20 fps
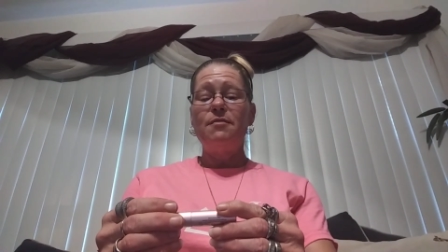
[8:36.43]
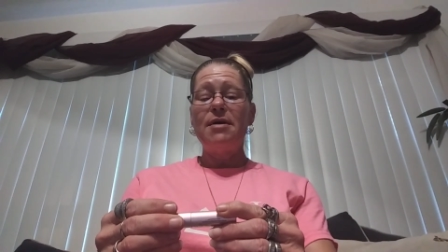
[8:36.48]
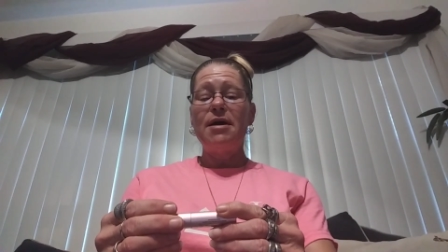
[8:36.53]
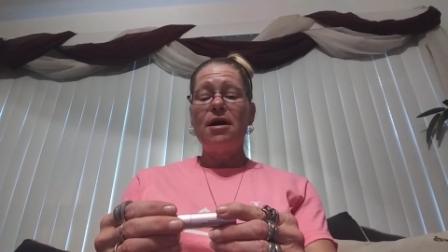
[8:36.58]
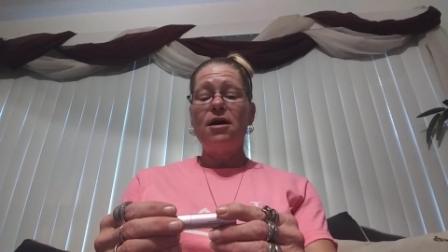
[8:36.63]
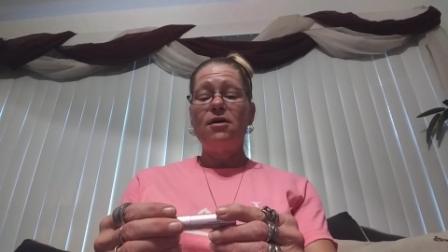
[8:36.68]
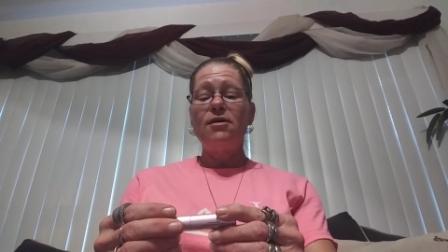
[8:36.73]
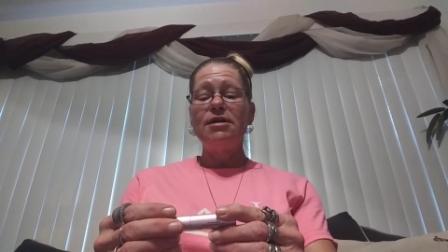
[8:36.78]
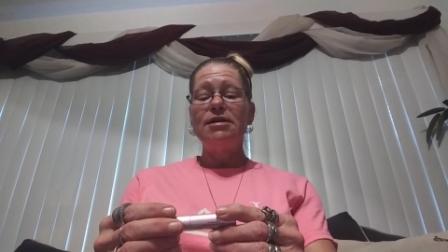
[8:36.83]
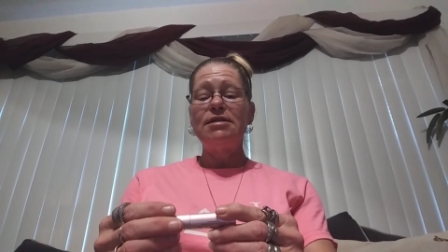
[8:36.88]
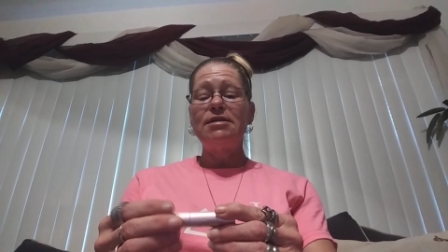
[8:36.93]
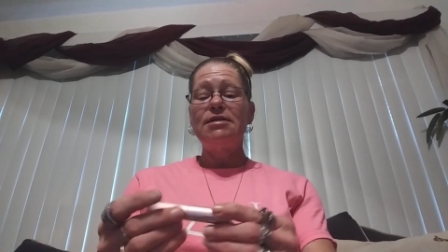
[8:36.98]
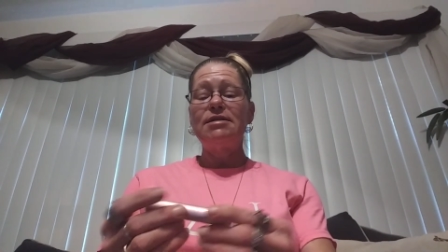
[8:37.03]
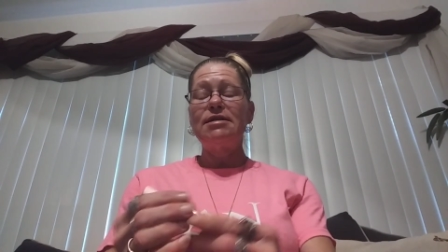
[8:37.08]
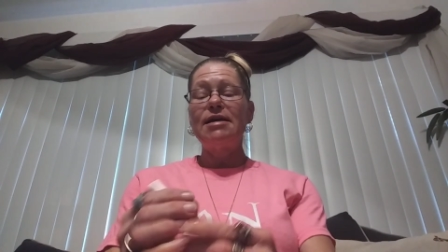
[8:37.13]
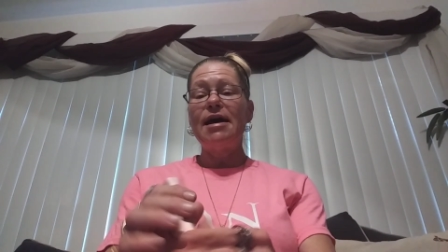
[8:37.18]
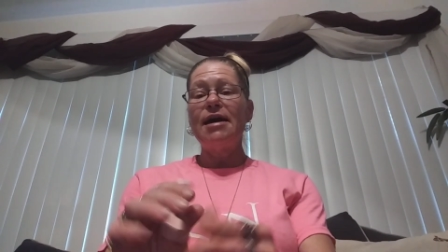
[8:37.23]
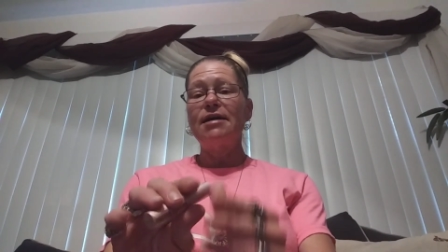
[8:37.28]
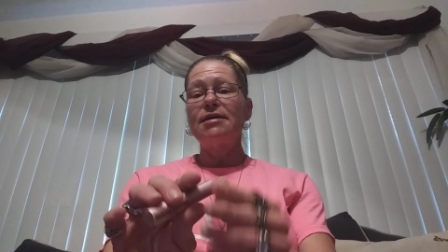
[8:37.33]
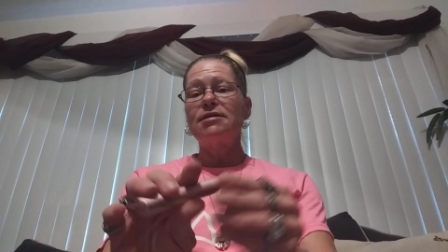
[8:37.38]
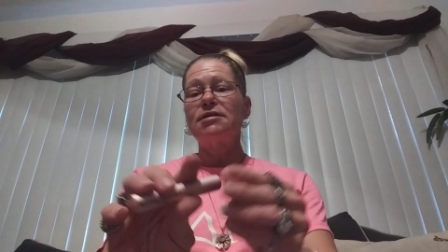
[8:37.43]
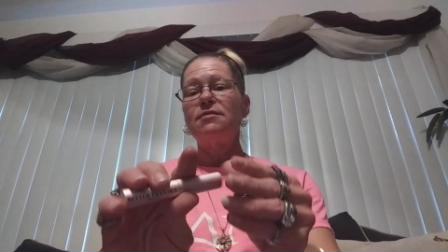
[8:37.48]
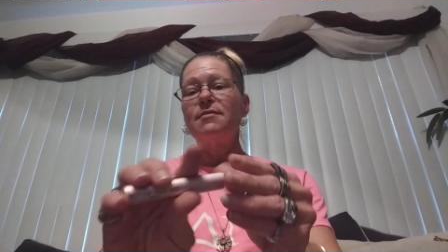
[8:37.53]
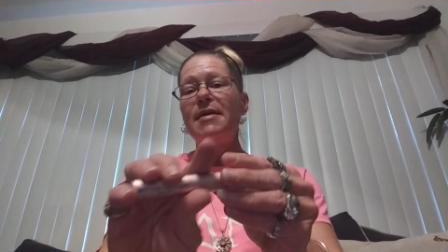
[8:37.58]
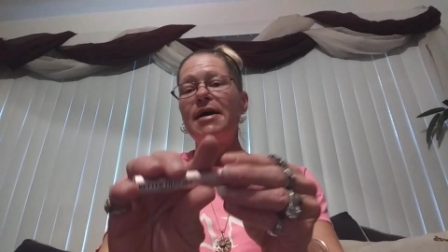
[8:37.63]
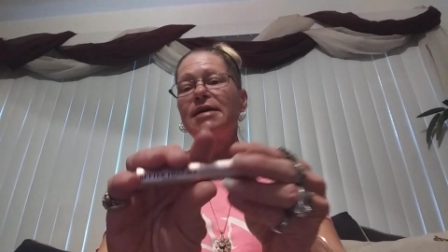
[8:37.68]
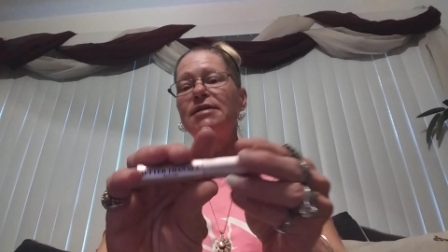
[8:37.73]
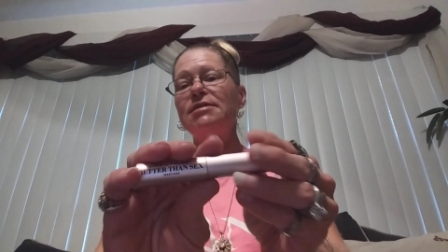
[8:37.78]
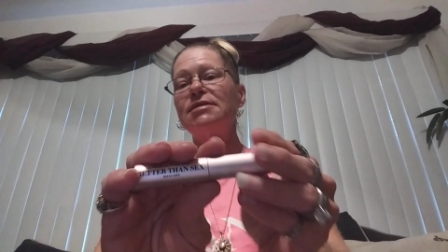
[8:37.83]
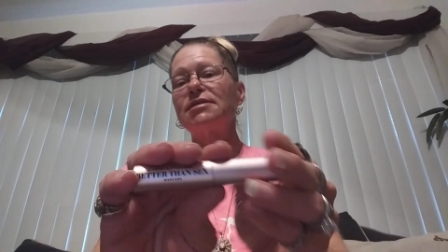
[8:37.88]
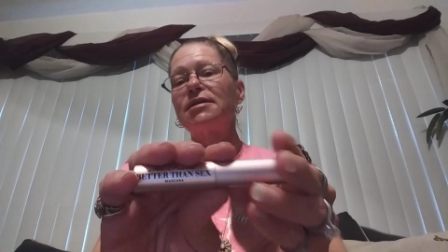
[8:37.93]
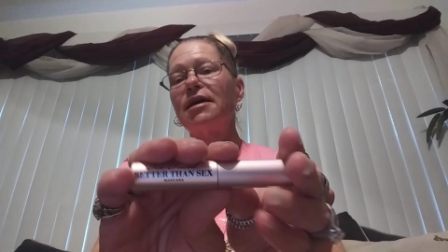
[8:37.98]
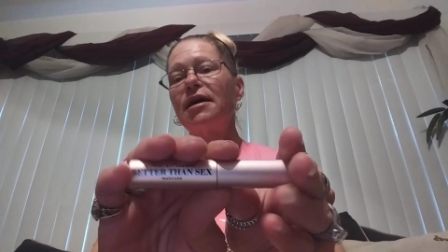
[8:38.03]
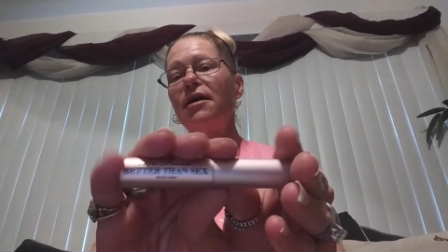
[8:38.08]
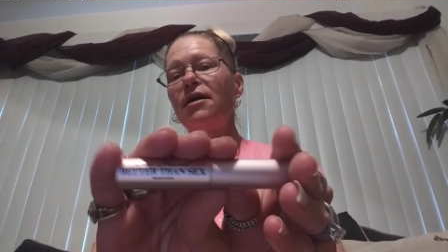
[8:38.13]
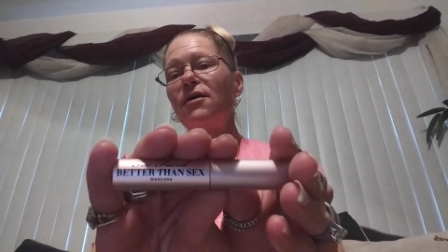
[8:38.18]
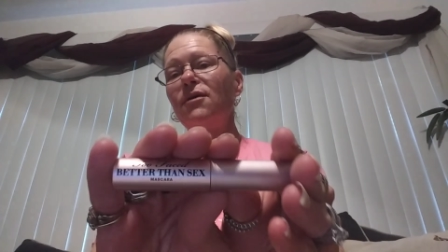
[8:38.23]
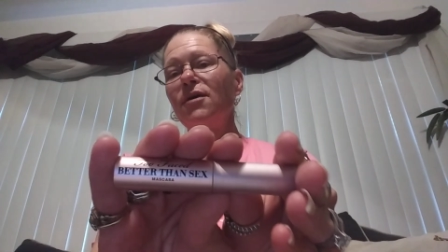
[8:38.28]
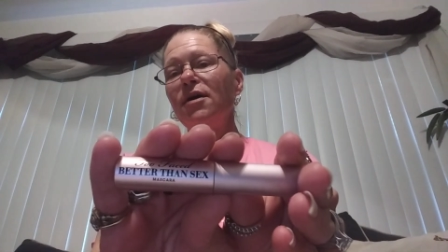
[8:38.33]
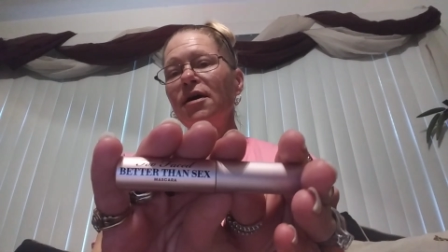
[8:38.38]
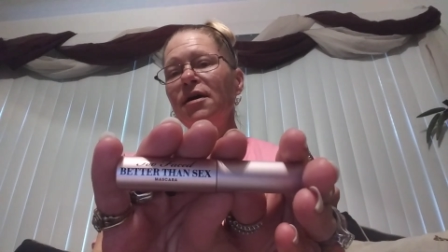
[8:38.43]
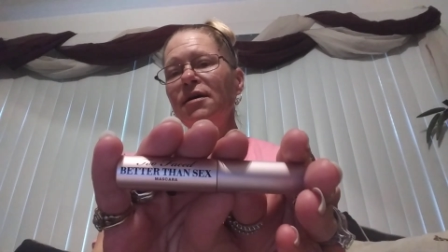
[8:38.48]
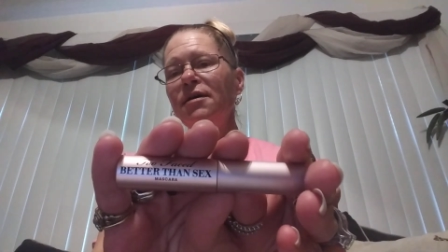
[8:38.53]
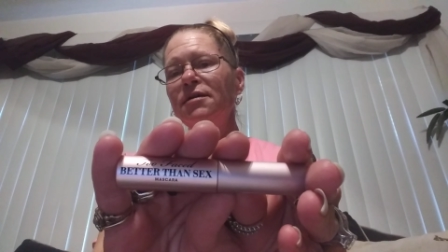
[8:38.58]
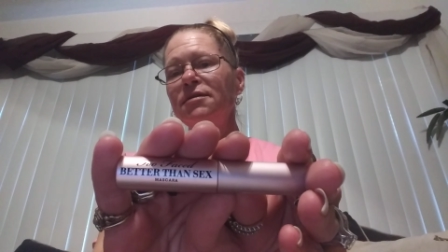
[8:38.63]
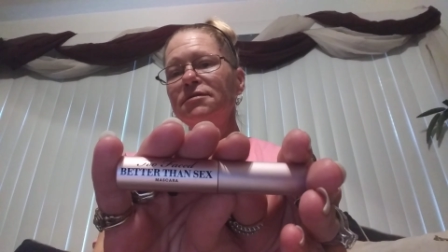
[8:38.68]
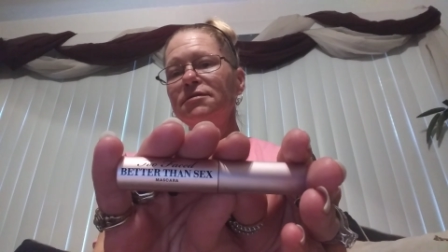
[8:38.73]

Better Than Sex Mascara.